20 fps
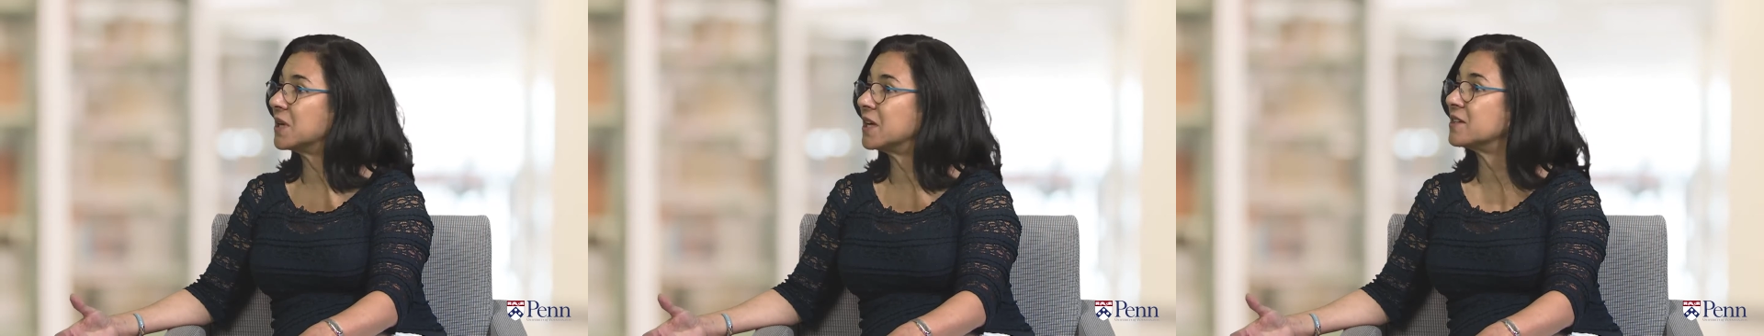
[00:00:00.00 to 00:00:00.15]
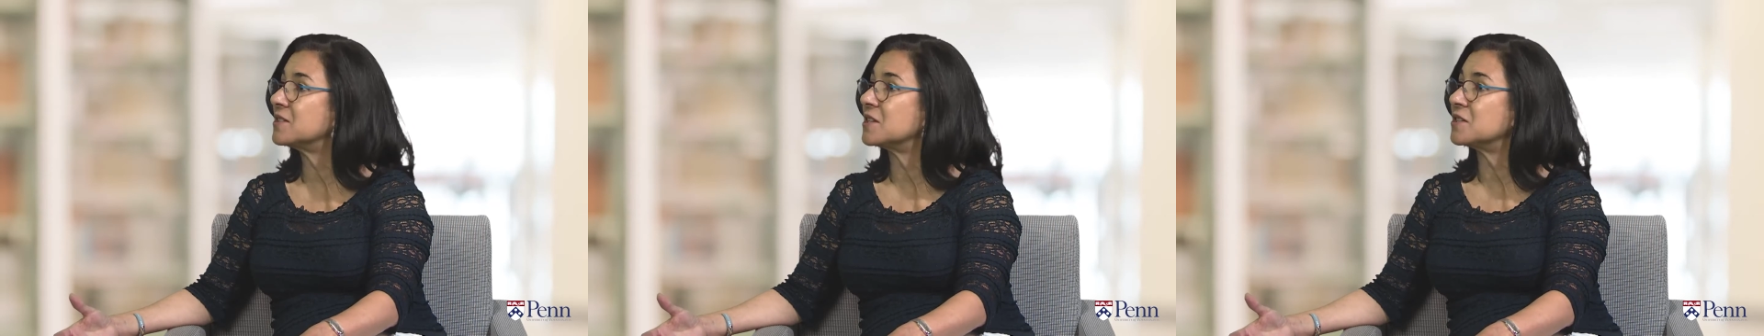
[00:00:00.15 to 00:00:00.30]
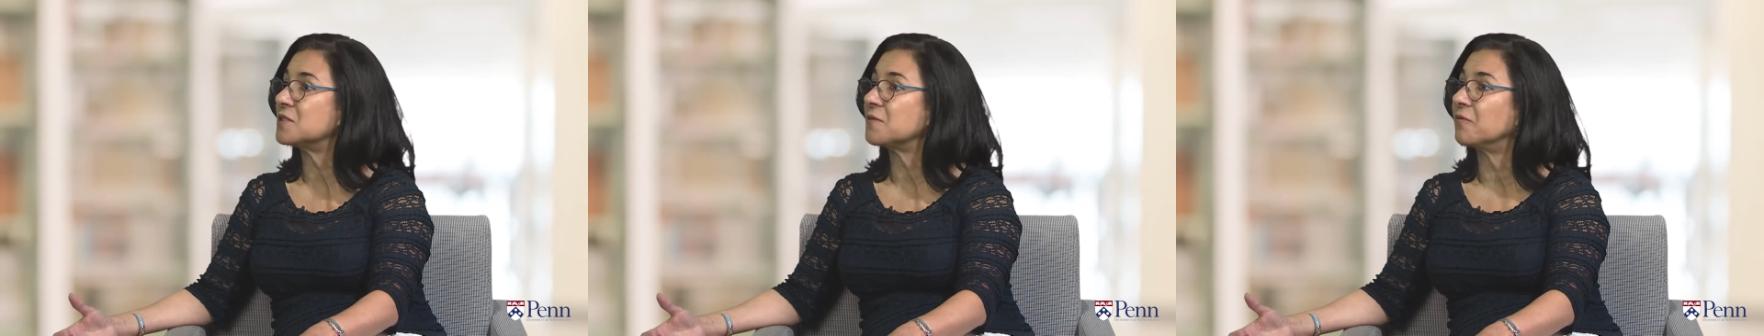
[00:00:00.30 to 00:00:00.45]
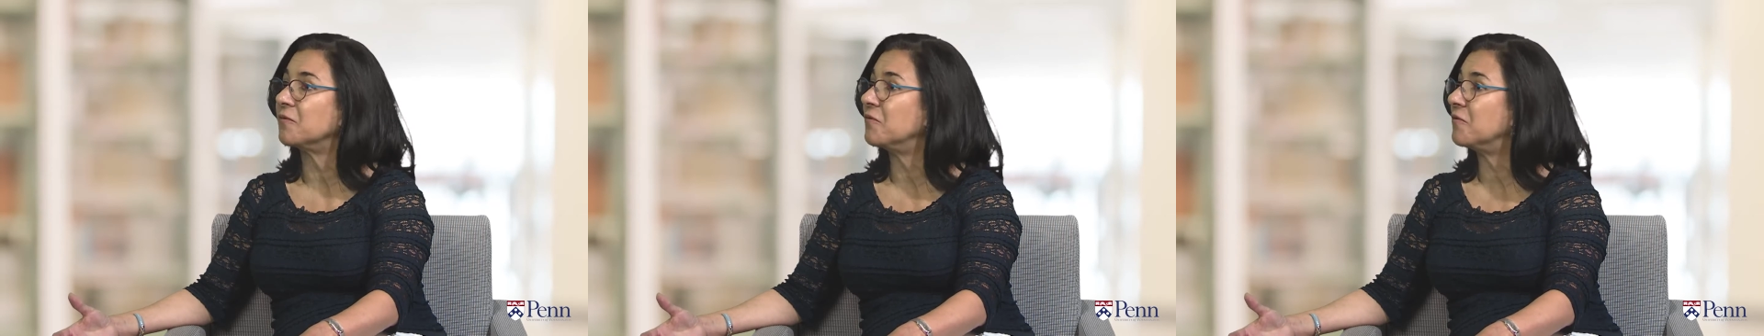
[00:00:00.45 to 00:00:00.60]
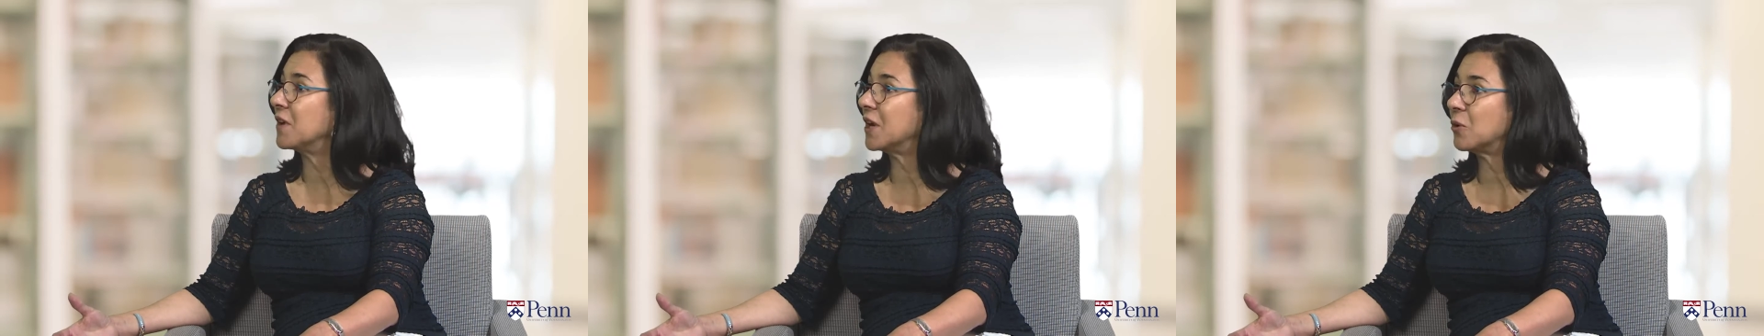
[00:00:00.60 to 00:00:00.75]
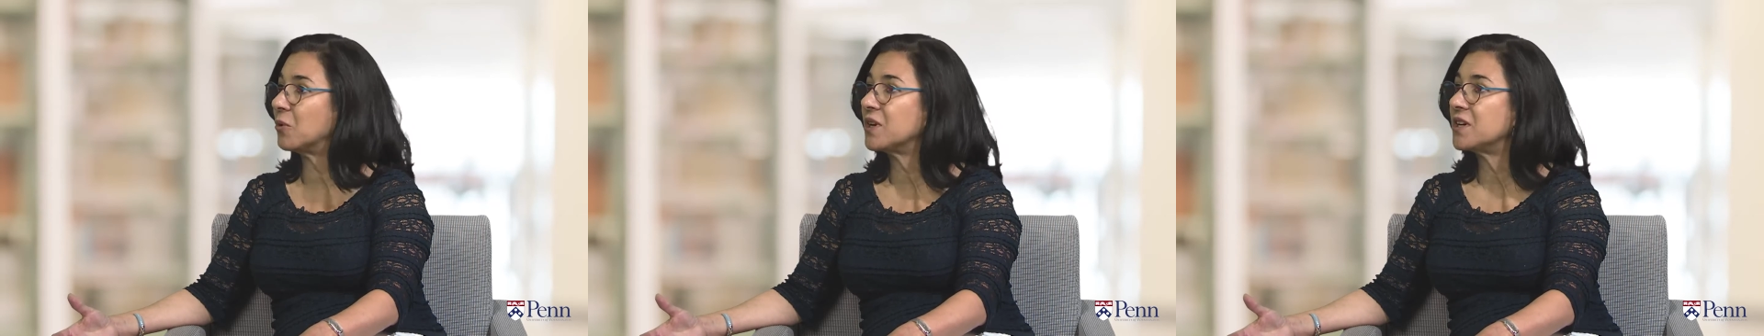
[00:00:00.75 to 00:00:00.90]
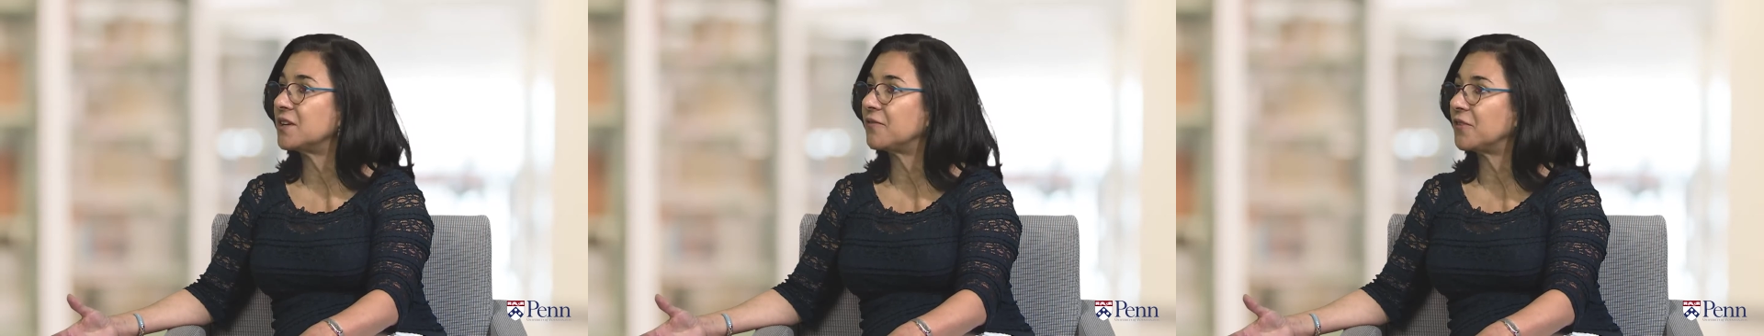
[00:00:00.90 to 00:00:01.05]
because it's
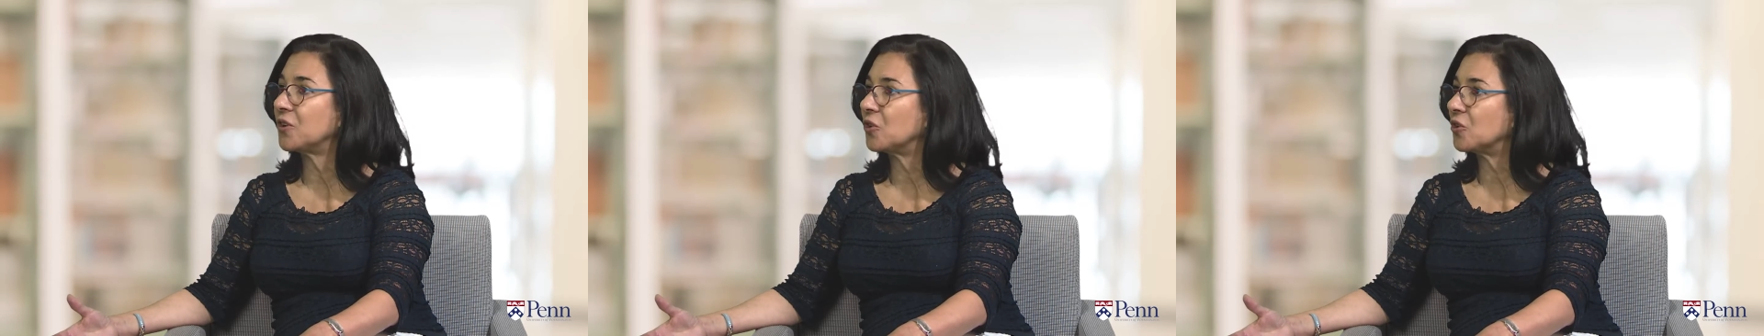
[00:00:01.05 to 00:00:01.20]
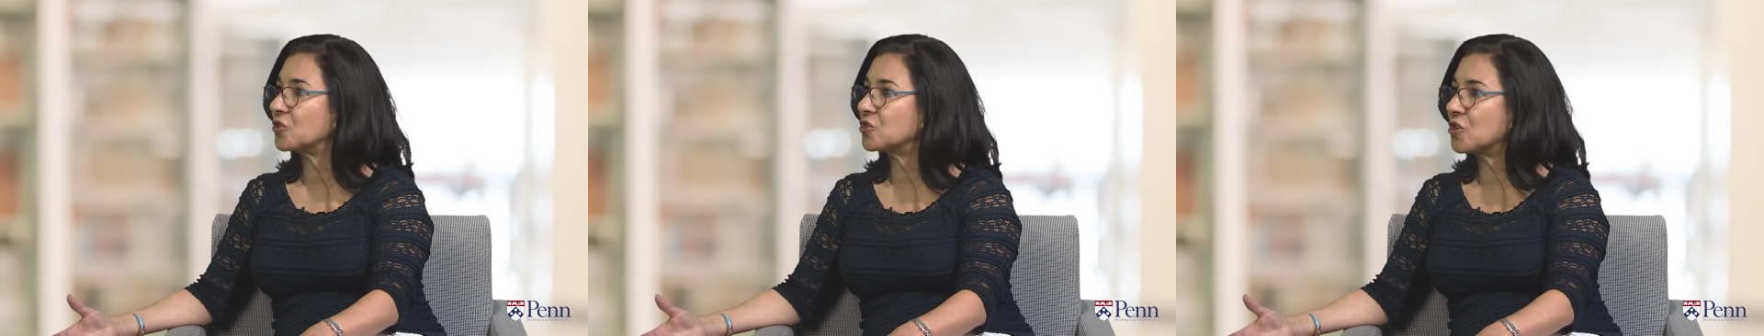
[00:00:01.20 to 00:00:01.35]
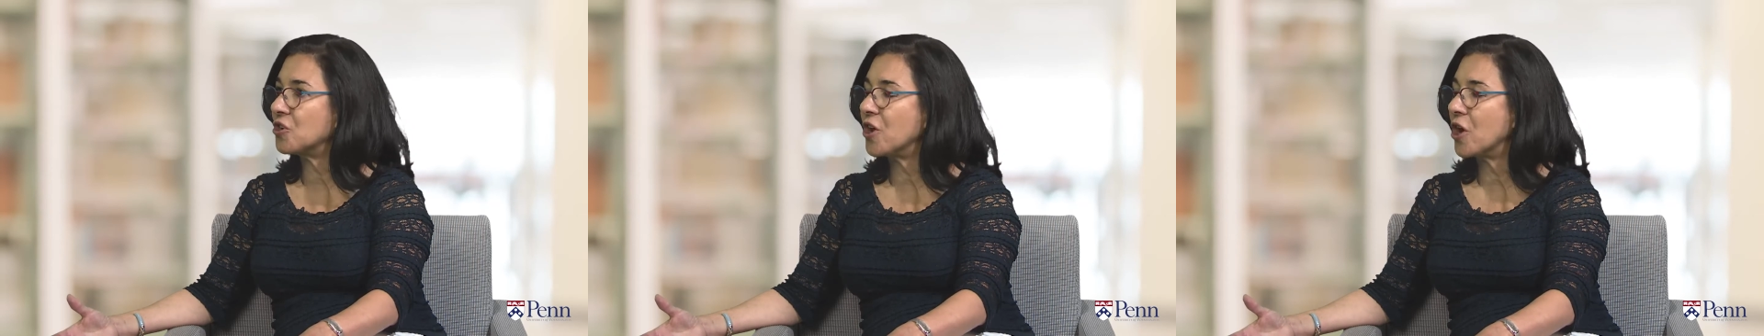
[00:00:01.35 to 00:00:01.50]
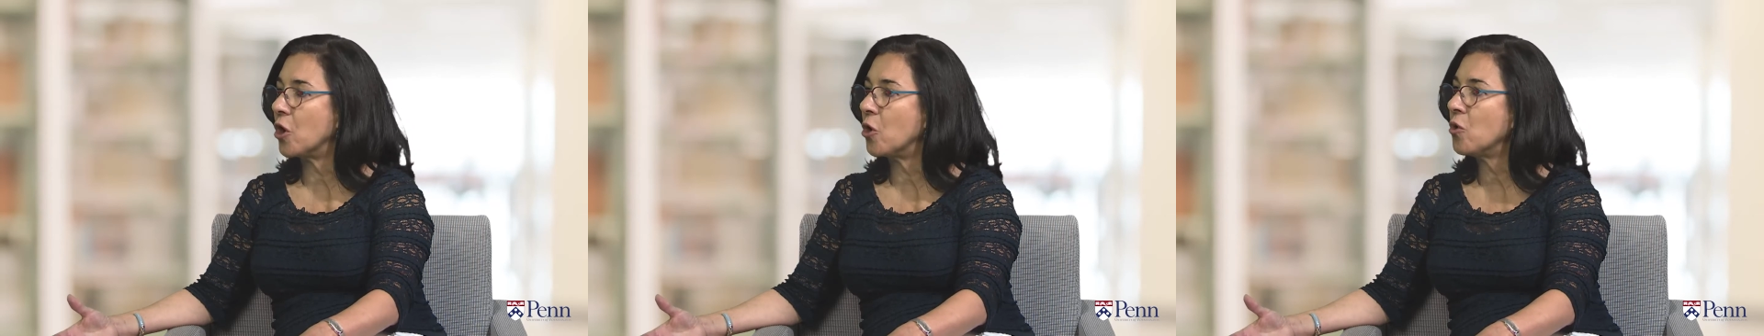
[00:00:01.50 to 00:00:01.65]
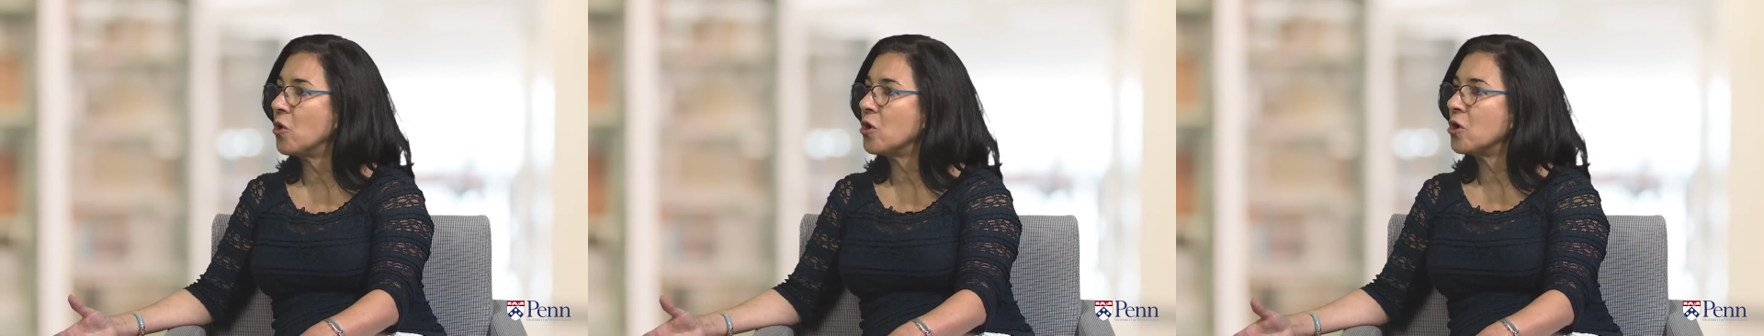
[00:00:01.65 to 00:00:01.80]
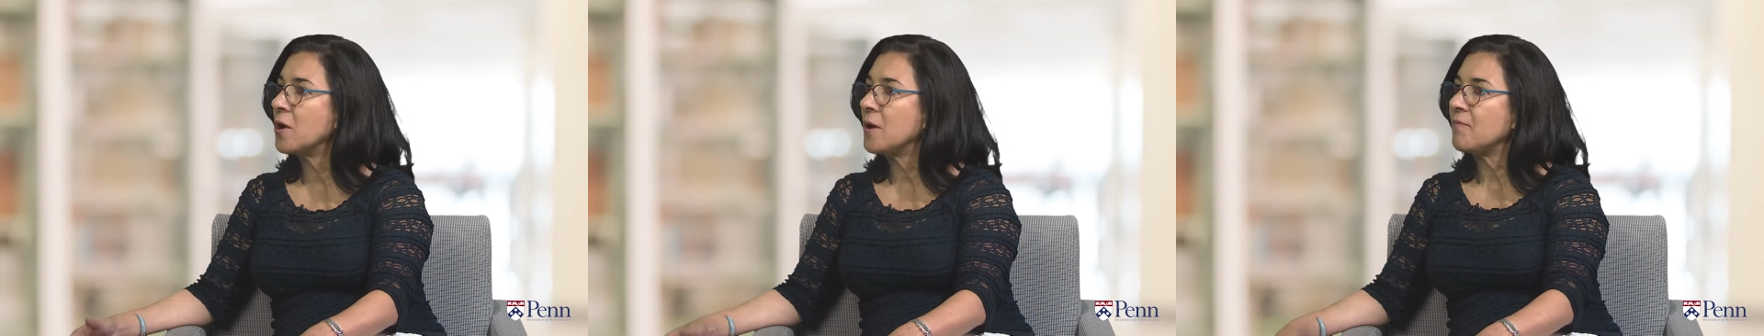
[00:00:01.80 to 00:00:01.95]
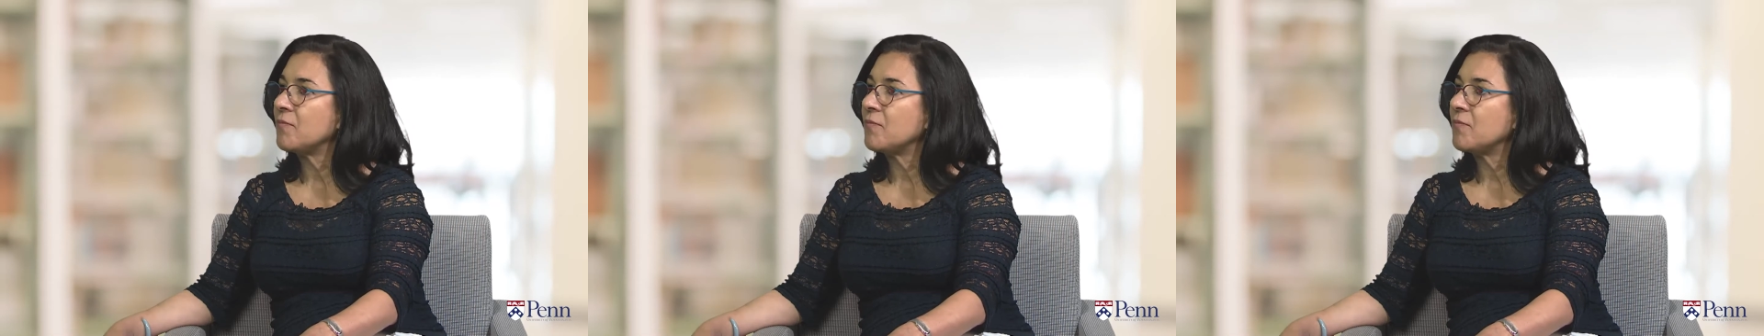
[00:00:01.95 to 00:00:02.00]
very difficult to know